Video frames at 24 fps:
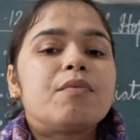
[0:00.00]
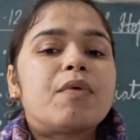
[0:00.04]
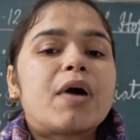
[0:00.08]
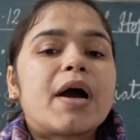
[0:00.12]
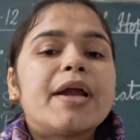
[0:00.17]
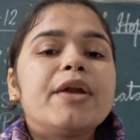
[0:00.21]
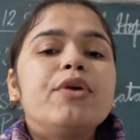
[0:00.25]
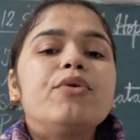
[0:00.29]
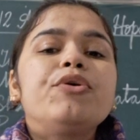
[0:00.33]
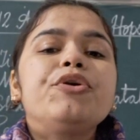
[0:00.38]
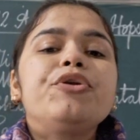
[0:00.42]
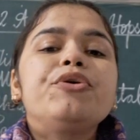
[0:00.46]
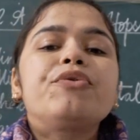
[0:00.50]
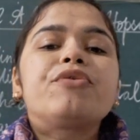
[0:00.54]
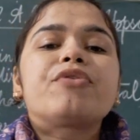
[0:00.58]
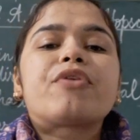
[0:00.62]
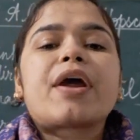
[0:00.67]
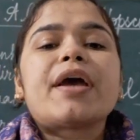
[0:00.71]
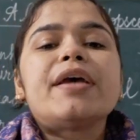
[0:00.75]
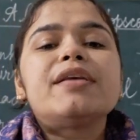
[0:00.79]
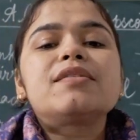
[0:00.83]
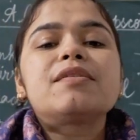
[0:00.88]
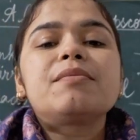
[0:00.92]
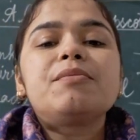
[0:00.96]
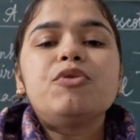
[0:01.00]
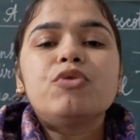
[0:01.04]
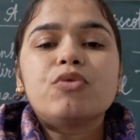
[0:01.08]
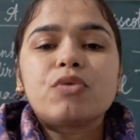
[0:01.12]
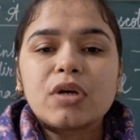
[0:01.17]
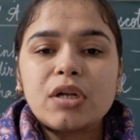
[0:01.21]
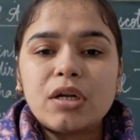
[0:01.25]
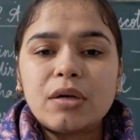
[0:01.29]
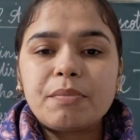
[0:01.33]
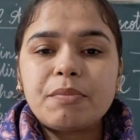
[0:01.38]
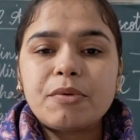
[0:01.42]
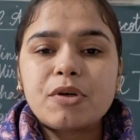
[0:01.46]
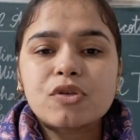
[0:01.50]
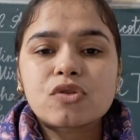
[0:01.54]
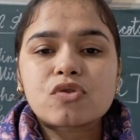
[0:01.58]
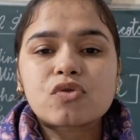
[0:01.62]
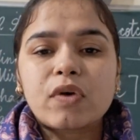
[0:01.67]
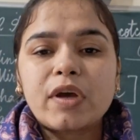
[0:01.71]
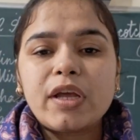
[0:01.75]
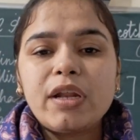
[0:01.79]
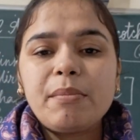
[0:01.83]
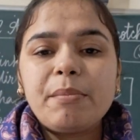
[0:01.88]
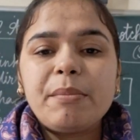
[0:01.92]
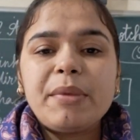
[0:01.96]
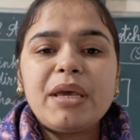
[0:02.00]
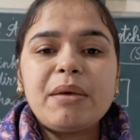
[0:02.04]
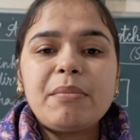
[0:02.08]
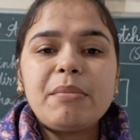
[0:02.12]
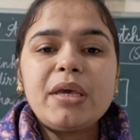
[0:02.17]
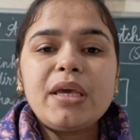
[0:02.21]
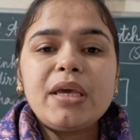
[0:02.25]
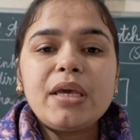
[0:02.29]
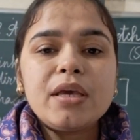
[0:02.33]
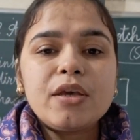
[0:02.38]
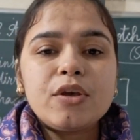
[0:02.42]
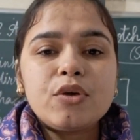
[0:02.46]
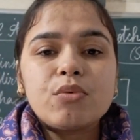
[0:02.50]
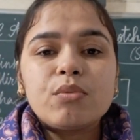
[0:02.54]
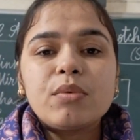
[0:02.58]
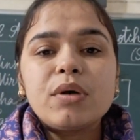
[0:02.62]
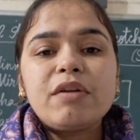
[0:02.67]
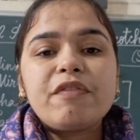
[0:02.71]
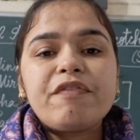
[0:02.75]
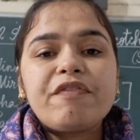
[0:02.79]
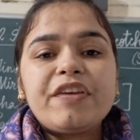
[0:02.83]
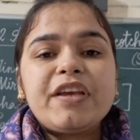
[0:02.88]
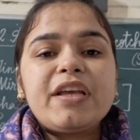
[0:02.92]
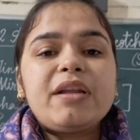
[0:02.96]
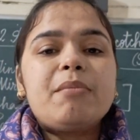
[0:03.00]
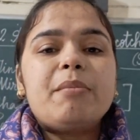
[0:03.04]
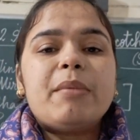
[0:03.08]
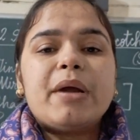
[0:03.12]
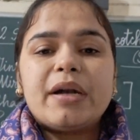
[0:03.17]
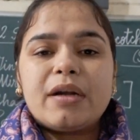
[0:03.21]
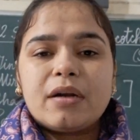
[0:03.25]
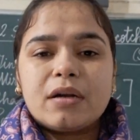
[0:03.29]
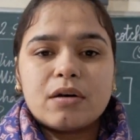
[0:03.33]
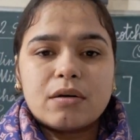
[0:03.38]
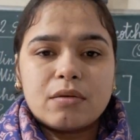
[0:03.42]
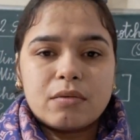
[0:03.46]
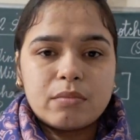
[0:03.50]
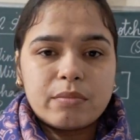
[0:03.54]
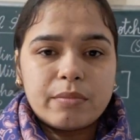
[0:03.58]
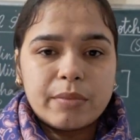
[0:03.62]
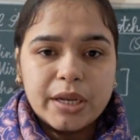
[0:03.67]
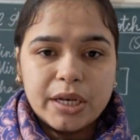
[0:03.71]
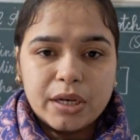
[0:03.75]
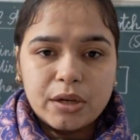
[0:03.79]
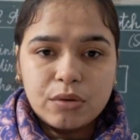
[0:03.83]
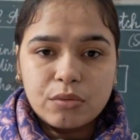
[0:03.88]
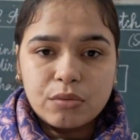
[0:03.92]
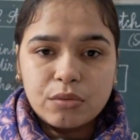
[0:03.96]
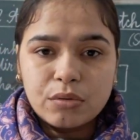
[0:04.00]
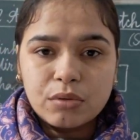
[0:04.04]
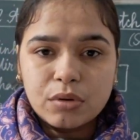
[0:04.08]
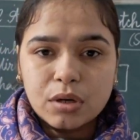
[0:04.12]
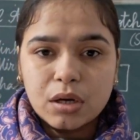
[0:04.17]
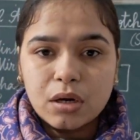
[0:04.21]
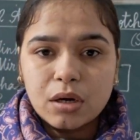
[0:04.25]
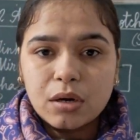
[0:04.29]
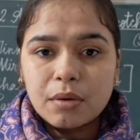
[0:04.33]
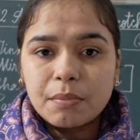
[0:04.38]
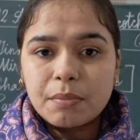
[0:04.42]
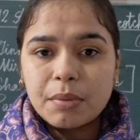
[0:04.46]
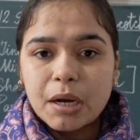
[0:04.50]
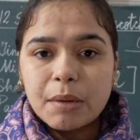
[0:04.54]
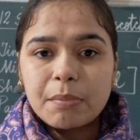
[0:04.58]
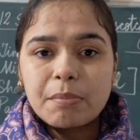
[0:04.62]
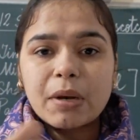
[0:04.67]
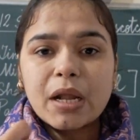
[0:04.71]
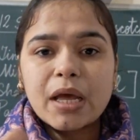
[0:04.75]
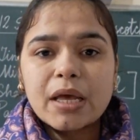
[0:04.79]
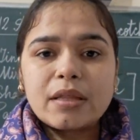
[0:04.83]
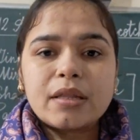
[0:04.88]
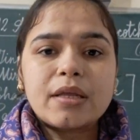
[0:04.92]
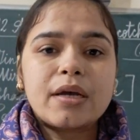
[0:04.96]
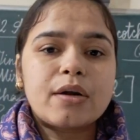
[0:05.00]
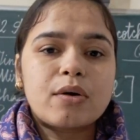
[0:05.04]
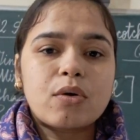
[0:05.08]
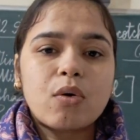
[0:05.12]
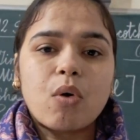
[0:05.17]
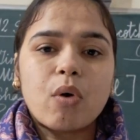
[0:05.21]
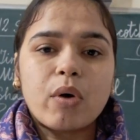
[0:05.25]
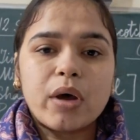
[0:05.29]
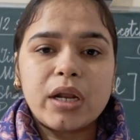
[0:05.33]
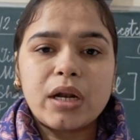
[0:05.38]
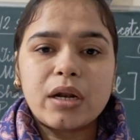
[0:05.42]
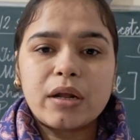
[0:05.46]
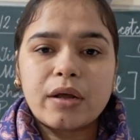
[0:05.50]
why don't you try some eucalyptus oil? Maybe you will feel better when you apply that oil